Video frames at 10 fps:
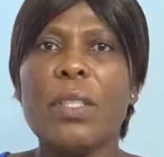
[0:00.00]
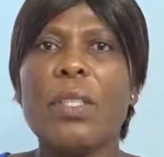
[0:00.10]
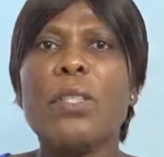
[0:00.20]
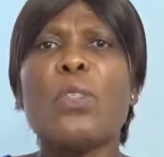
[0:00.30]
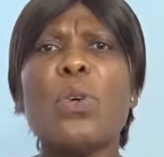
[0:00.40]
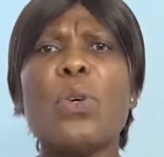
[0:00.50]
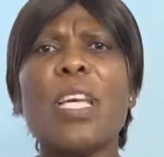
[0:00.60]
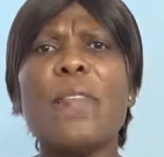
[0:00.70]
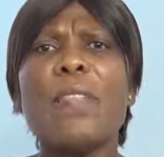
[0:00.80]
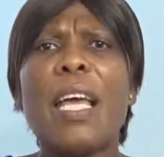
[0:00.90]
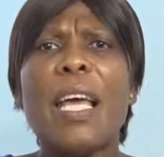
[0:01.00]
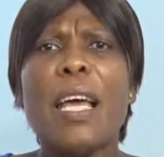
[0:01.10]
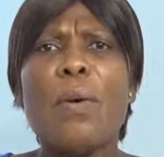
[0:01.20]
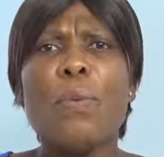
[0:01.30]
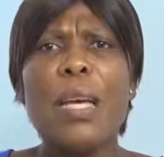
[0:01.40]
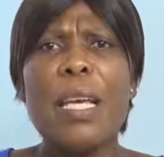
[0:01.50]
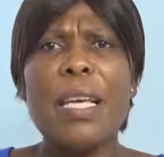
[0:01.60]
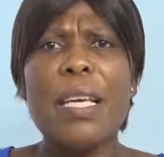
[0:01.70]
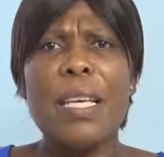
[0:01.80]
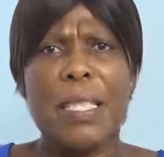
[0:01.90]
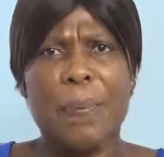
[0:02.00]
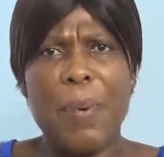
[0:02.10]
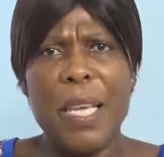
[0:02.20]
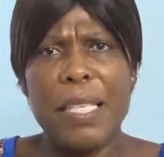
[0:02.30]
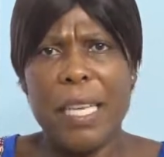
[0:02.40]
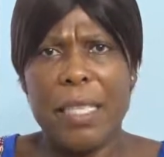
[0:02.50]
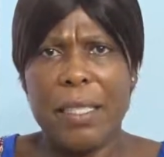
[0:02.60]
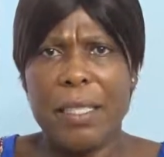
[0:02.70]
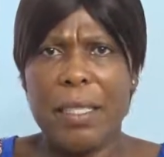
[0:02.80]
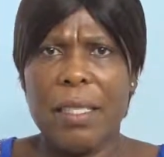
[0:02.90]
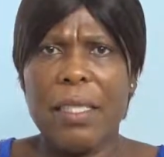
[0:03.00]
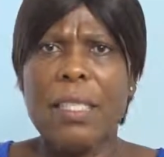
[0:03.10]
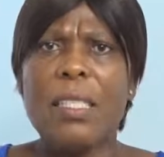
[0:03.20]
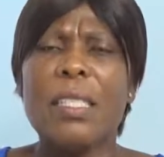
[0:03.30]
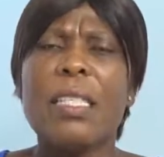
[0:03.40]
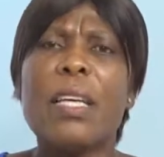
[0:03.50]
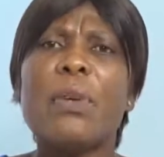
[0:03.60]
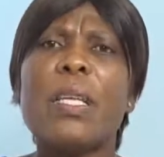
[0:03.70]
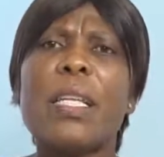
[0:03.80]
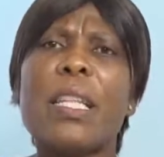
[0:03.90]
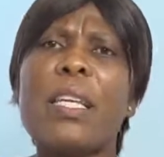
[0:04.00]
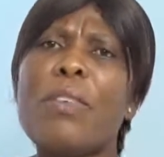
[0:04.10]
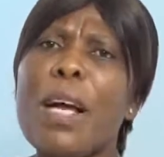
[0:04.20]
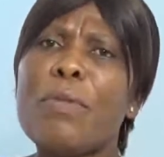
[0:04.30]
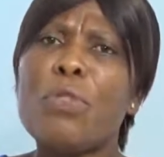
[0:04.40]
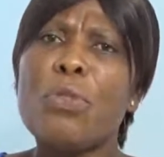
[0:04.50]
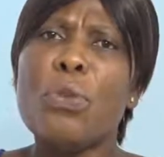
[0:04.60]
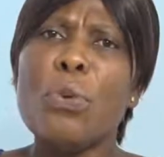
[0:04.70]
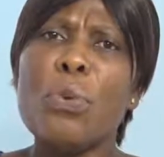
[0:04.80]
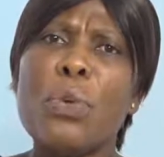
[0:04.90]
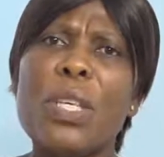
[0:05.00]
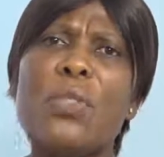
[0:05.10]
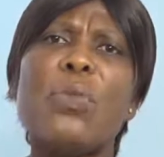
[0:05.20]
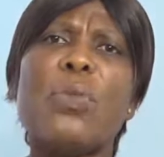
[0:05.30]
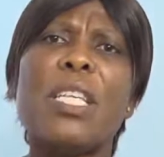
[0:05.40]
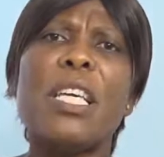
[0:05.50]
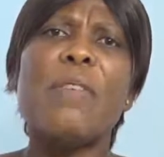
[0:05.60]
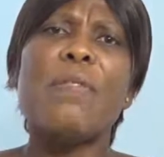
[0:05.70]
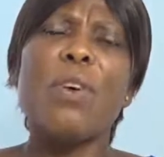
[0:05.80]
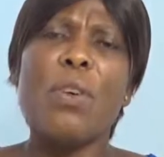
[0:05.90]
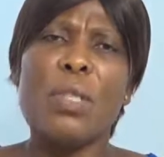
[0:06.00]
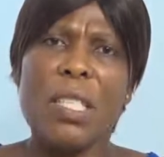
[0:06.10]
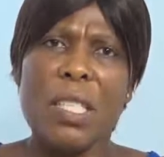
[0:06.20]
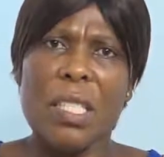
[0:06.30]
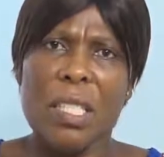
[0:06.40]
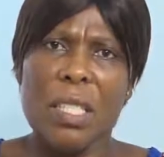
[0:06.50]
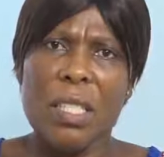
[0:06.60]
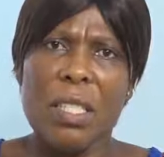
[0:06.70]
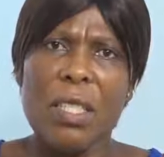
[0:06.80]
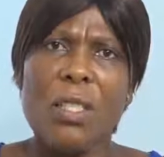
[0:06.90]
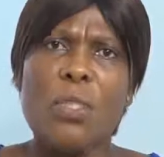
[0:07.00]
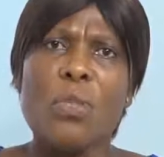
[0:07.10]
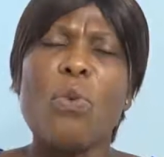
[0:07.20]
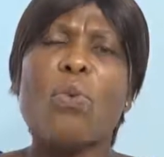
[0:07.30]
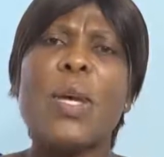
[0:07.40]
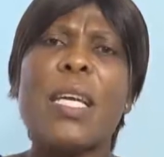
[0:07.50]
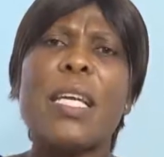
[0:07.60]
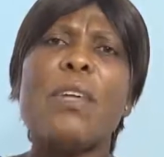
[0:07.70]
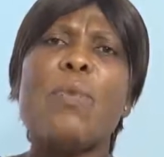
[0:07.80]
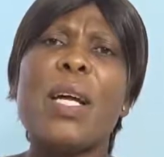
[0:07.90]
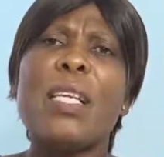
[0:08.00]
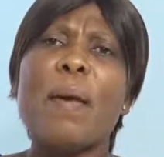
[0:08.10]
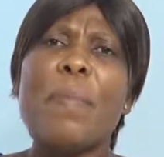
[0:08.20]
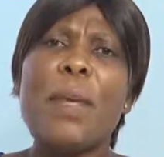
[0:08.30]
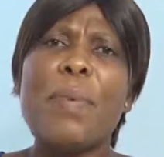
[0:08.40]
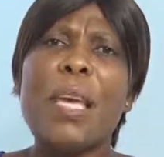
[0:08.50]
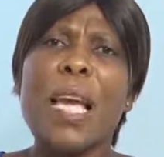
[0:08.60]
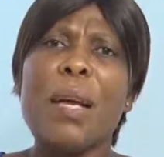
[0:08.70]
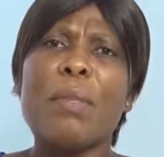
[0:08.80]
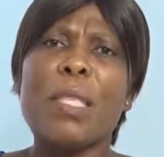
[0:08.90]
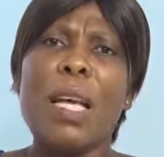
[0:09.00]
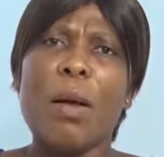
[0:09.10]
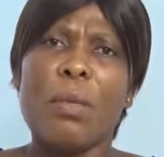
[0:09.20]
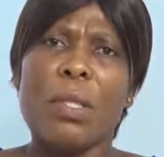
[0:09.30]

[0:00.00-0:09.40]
So if the airway is patent, the only thing you have to do is to give oxygen. So quickly when the baby comes out,